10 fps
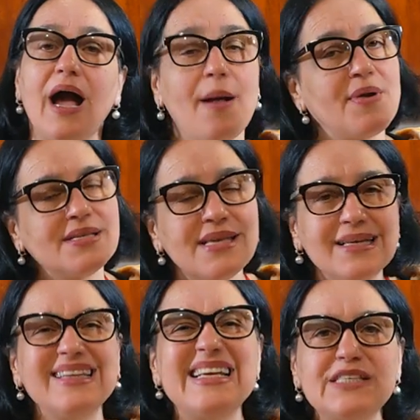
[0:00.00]
I'm going to say
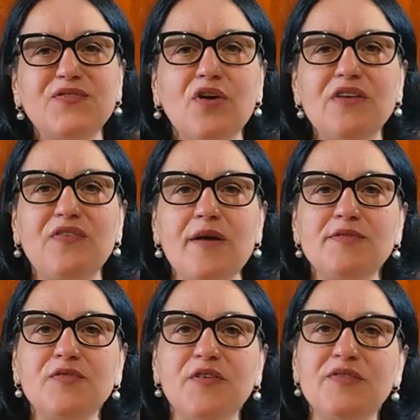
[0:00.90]
at least forty-five
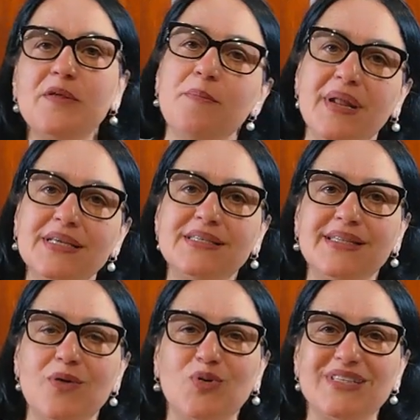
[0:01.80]
to fifty minutes, and
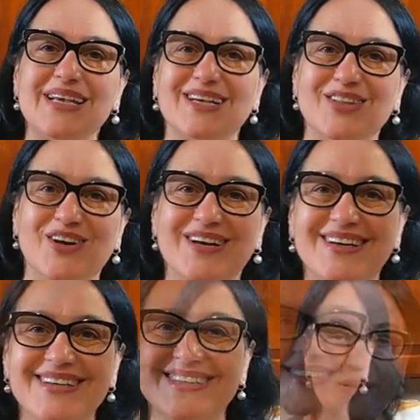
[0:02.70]
then we'll take a look.
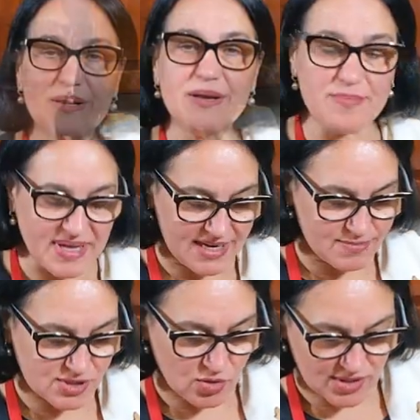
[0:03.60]
In a medium
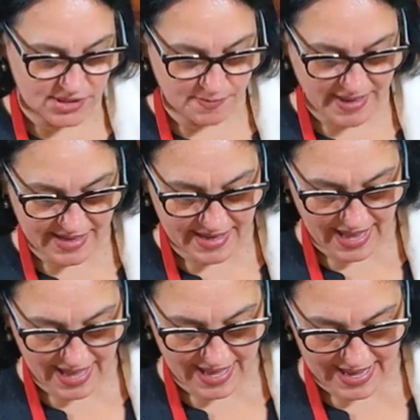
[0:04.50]
saucepan,
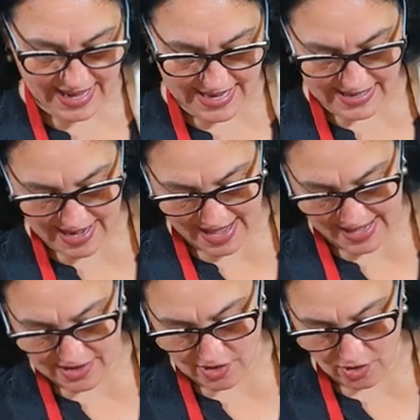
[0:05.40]
eight
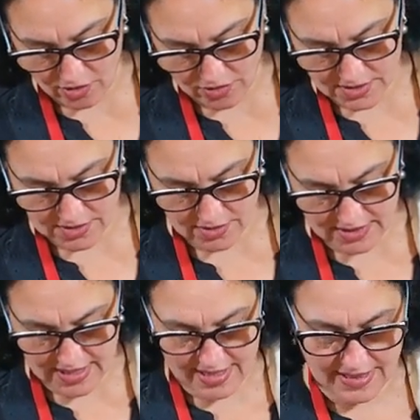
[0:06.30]
egg yolks,
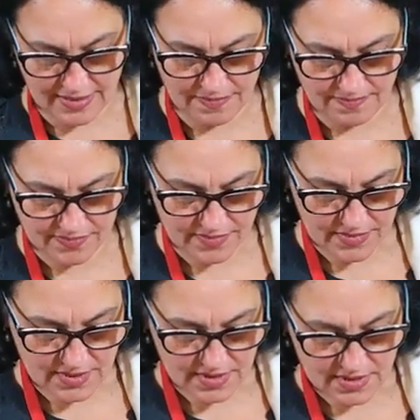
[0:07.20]
okay?
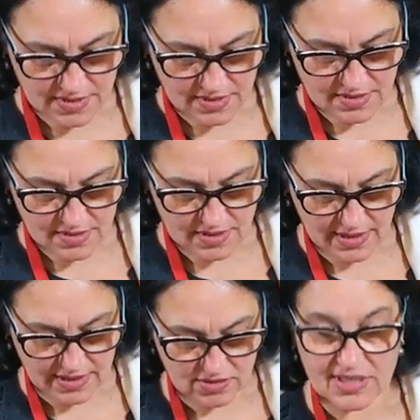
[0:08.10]

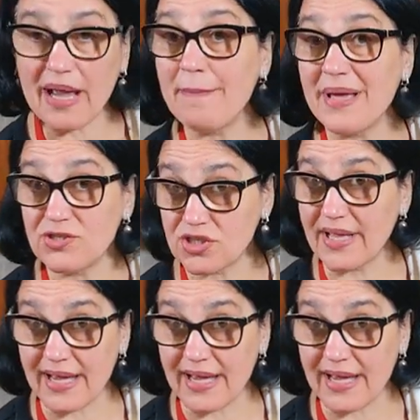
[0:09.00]
I don't think I mentioned the